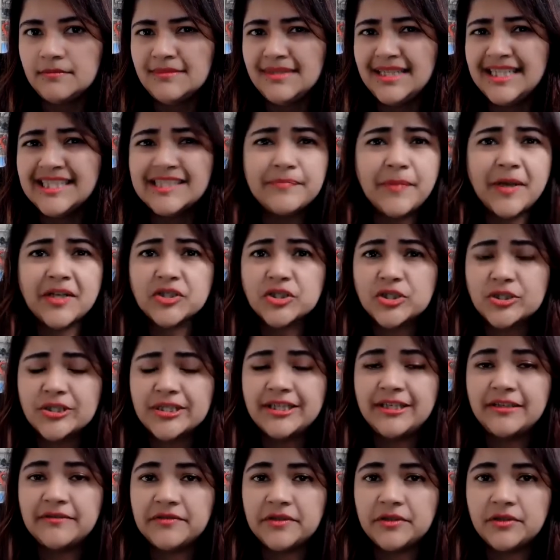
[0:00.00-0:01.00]
especially
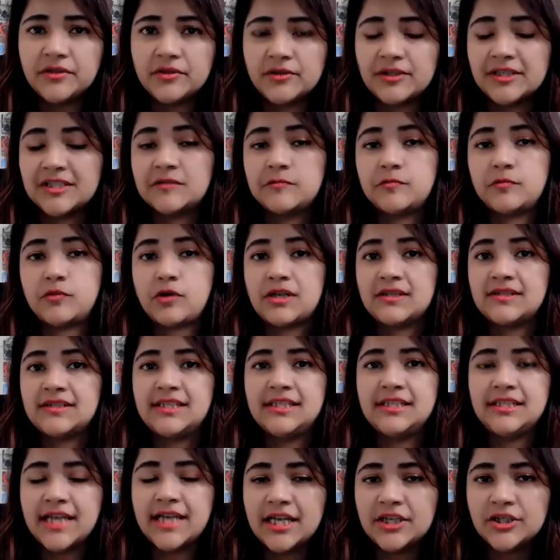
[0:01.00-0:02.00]
given her express
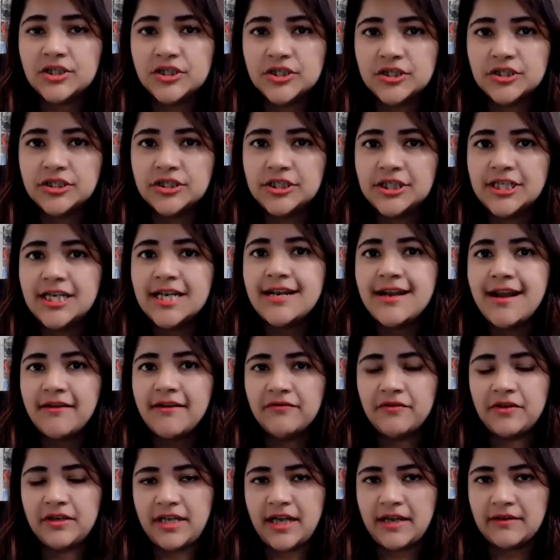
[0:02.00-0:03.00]
intention to
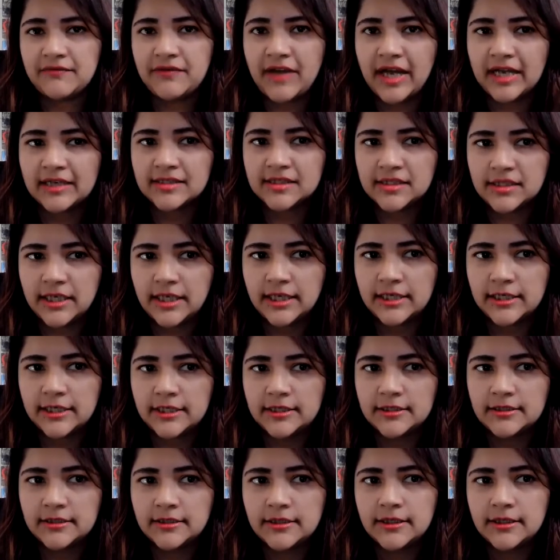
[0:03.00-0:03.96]
never get vaccinated.